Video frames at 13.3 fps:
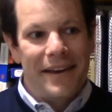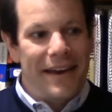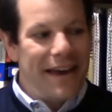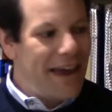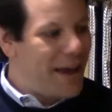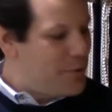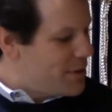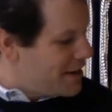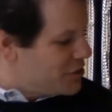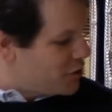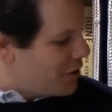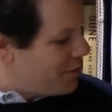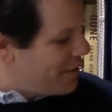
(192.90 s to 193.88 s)
And when I
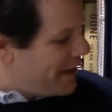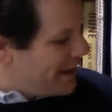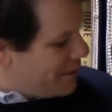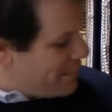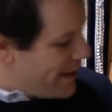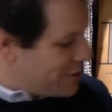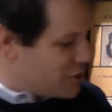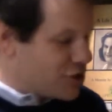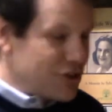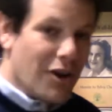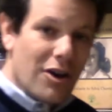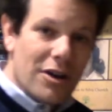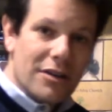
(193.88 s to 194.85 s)
start thinking about a
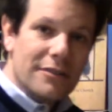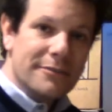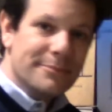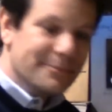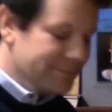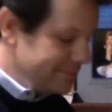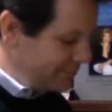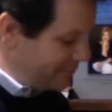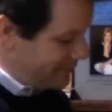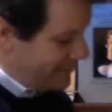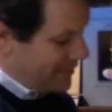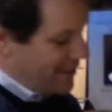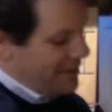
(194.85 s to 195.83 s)
song,
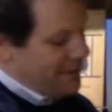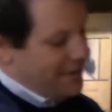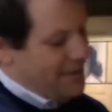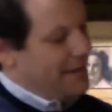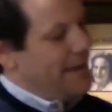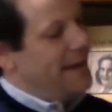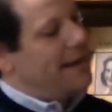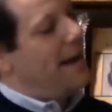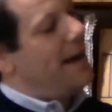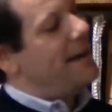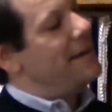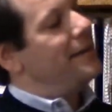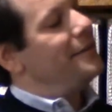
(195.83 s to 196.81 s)
it
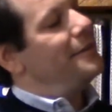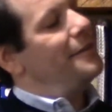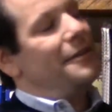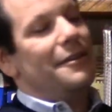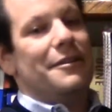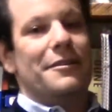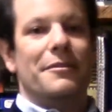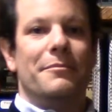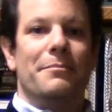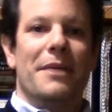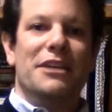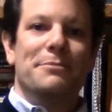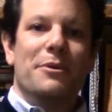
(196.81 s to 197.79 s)
kind of
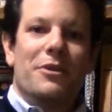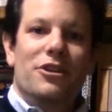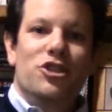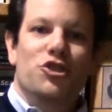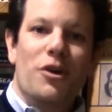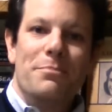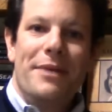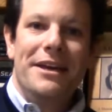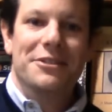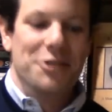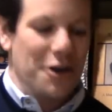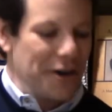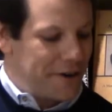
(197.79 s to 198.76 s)
makes me want to strum my
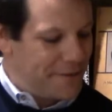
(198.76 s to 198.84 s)
guitar.